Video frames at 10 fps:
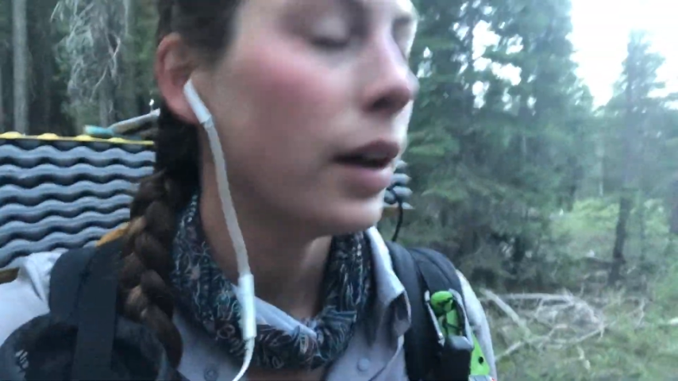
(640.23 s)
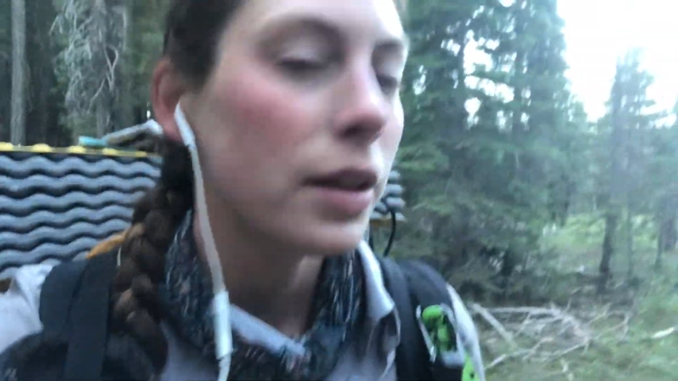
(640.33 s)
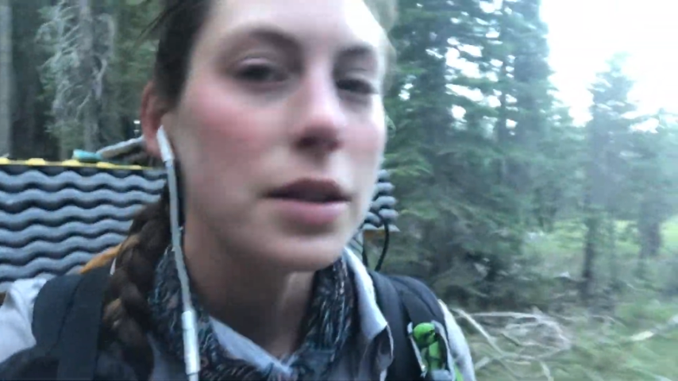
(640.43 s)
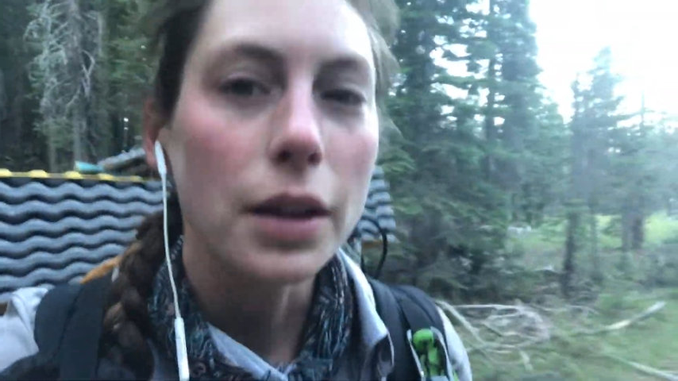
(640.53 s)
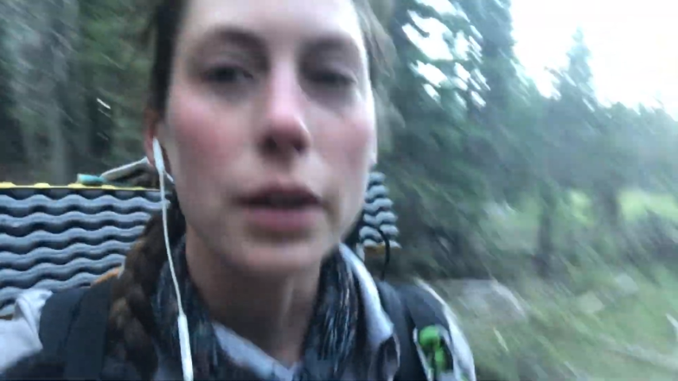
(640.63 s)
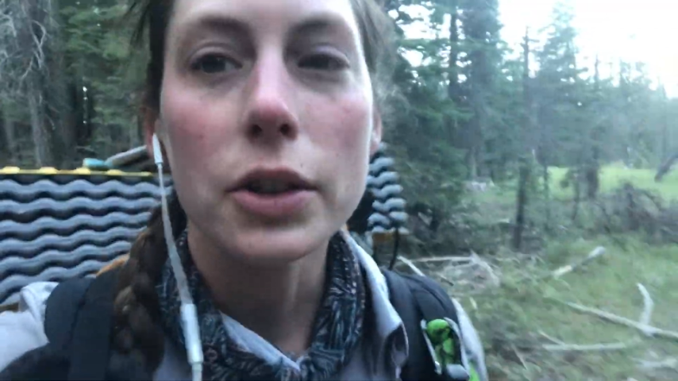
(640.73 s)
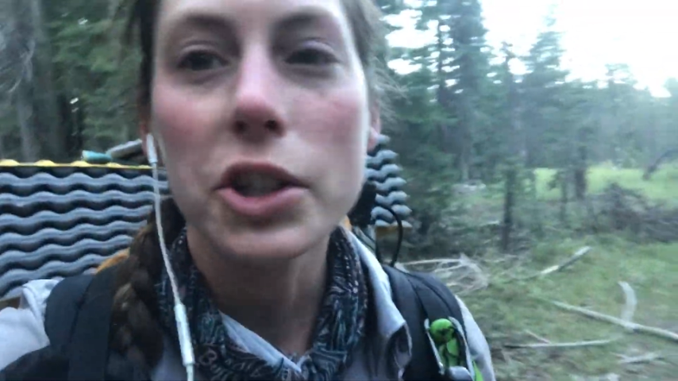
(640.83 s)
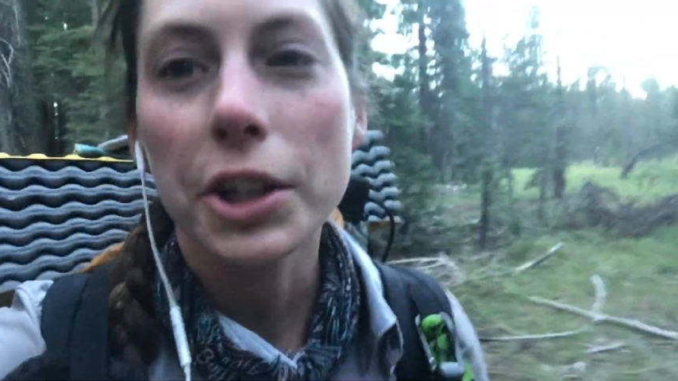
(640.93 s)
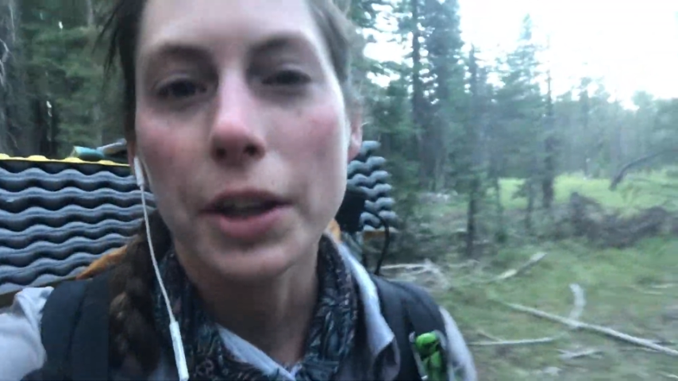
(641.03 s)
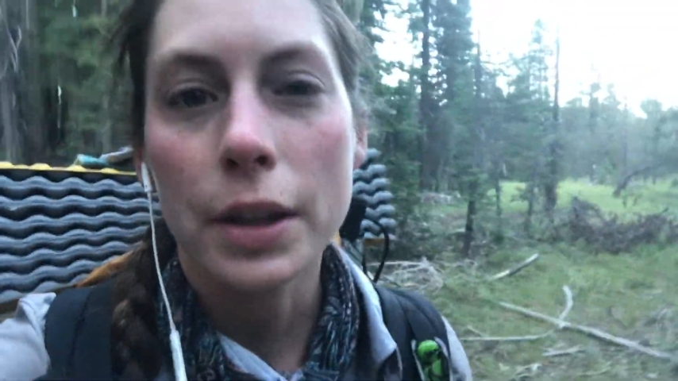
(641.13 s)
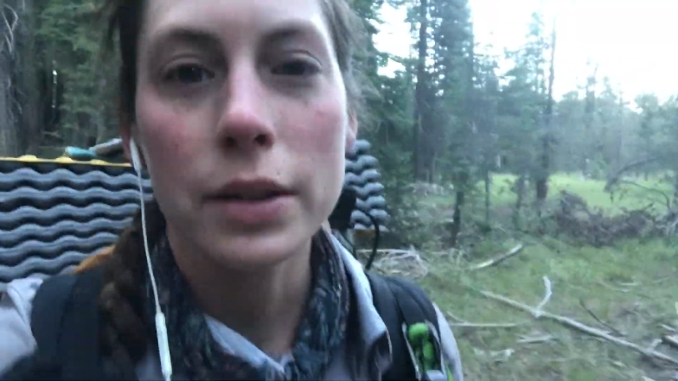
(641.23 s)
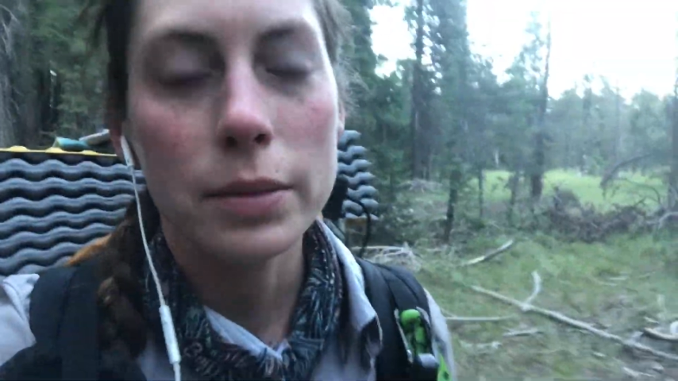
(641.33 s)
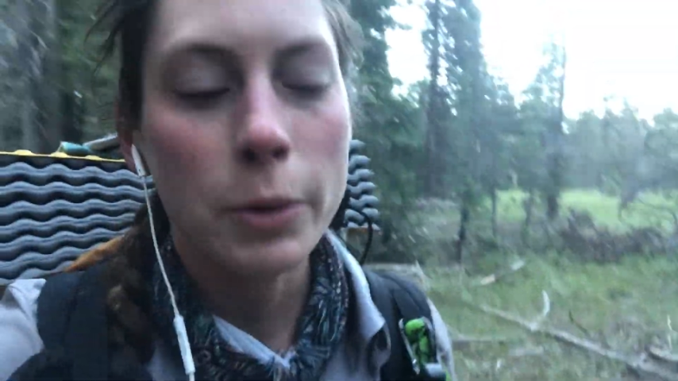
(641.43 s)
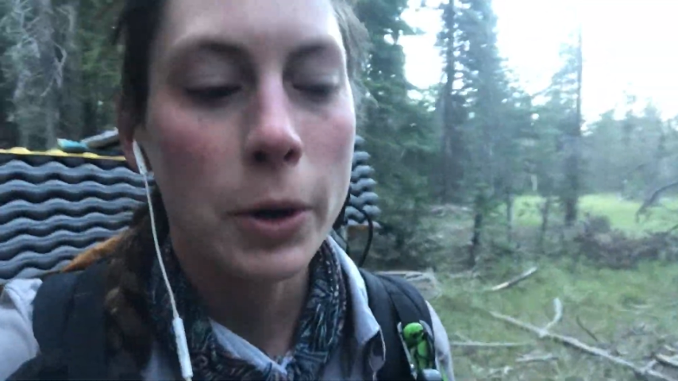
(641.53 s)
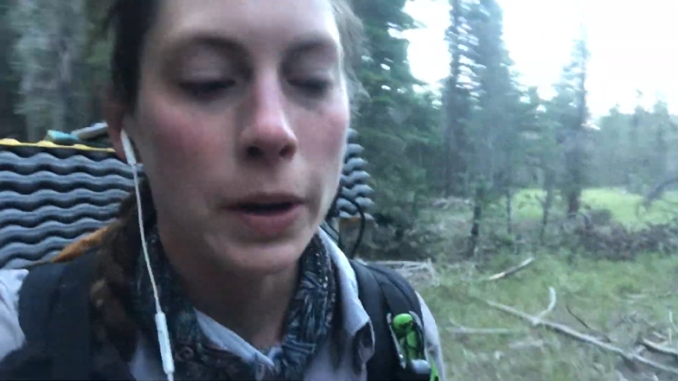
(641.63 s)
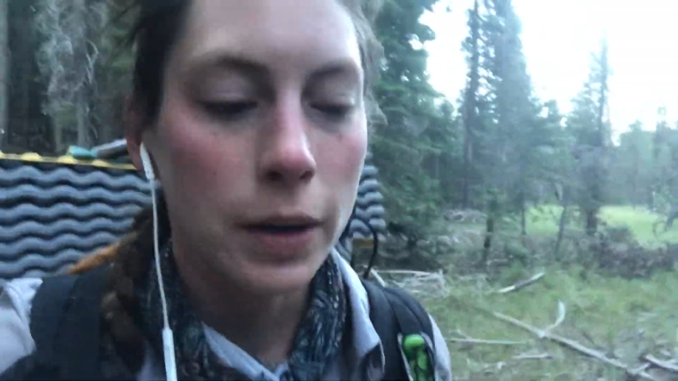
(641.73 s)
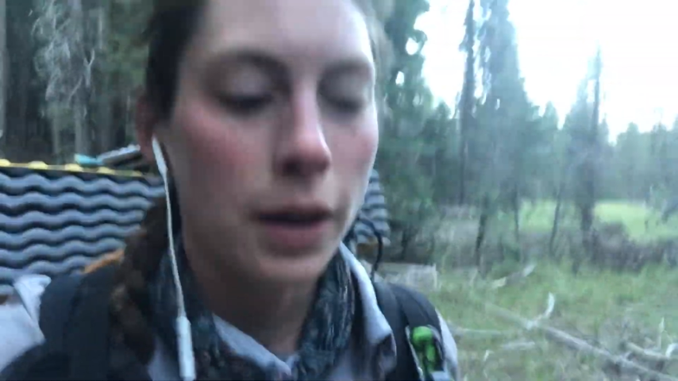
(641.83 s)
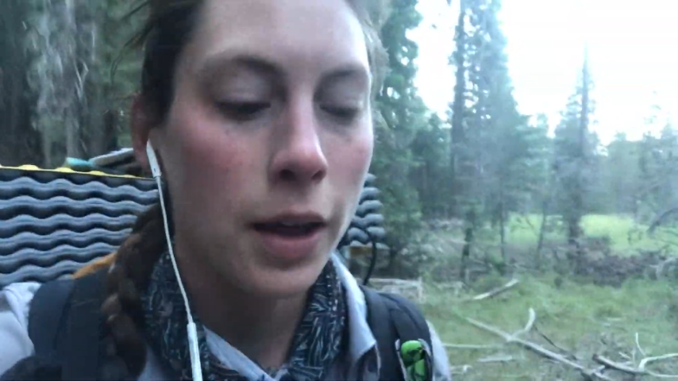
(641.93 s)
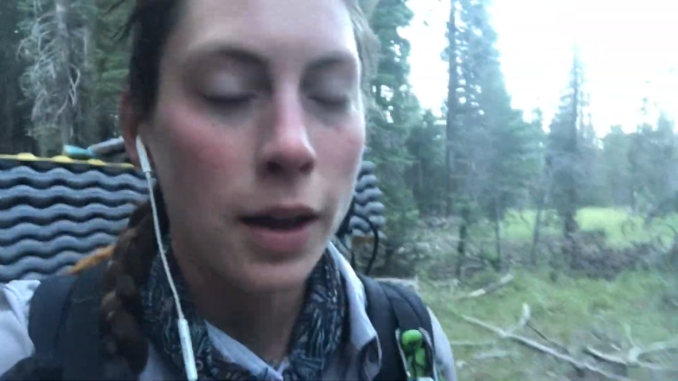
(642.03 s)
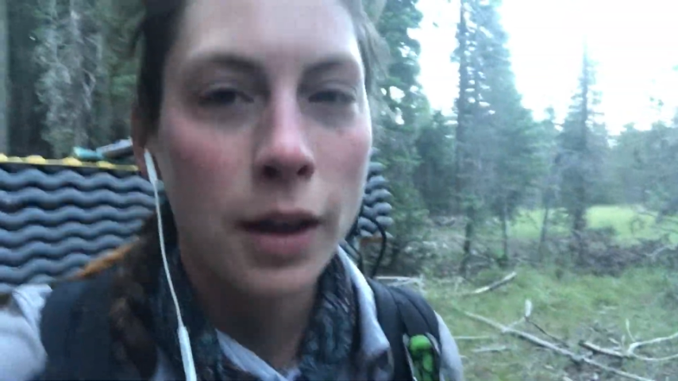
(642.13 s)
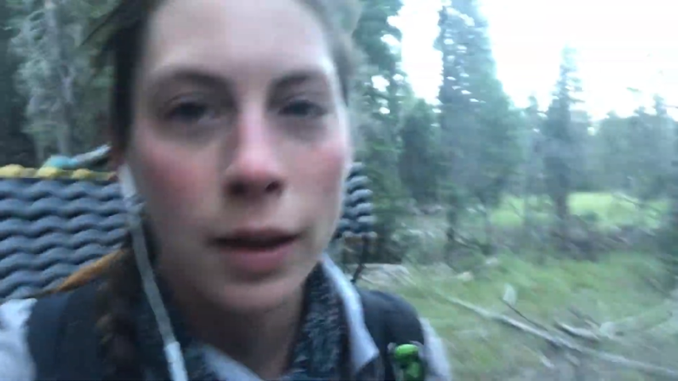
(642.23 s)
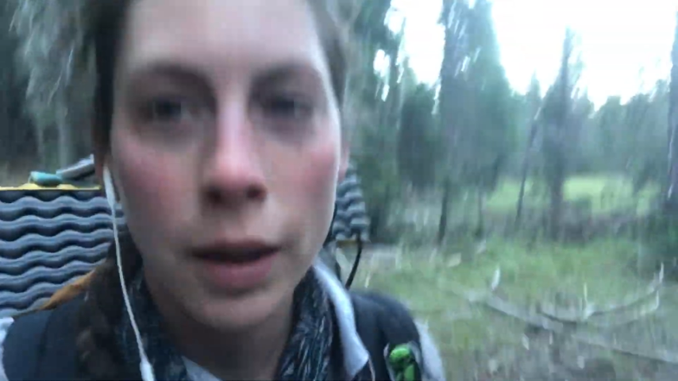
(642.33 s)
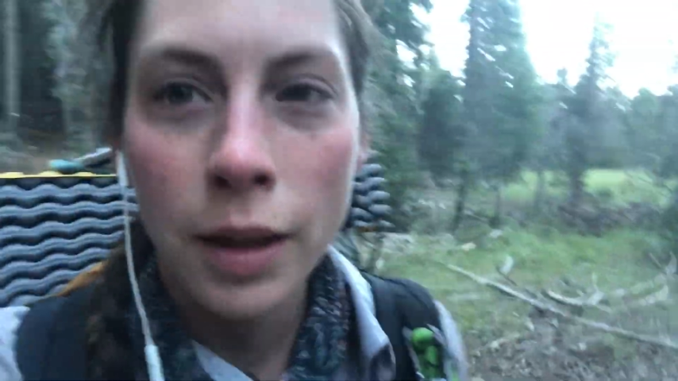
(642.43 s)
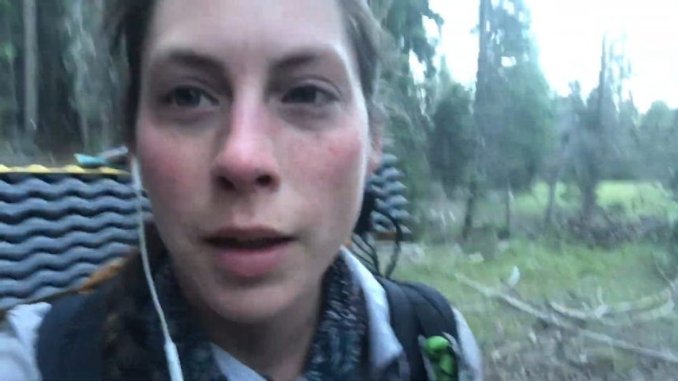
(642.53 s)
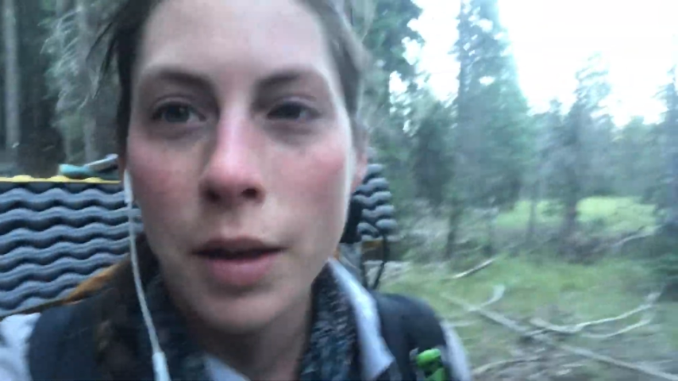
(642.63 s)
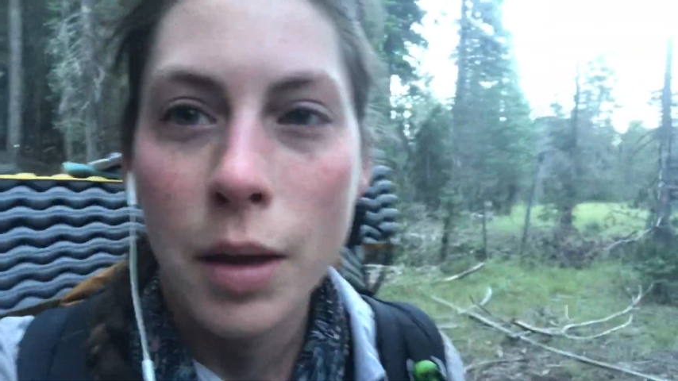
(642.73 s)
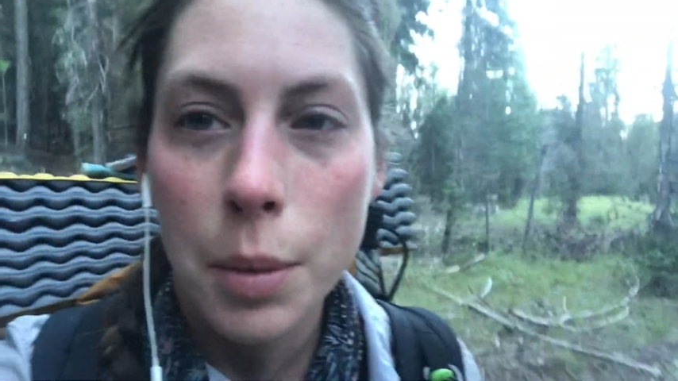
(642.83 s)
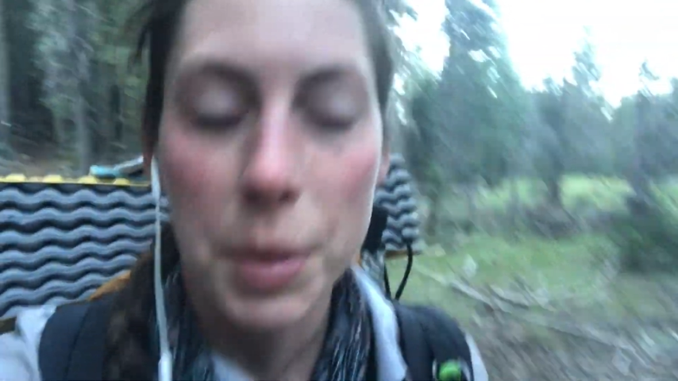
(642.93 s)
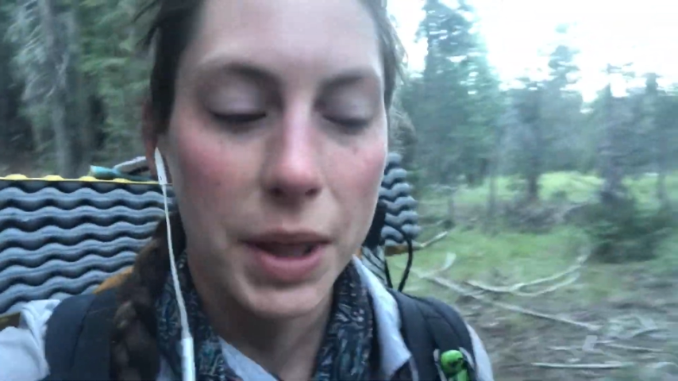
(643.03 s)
It's a little chilly this morning, but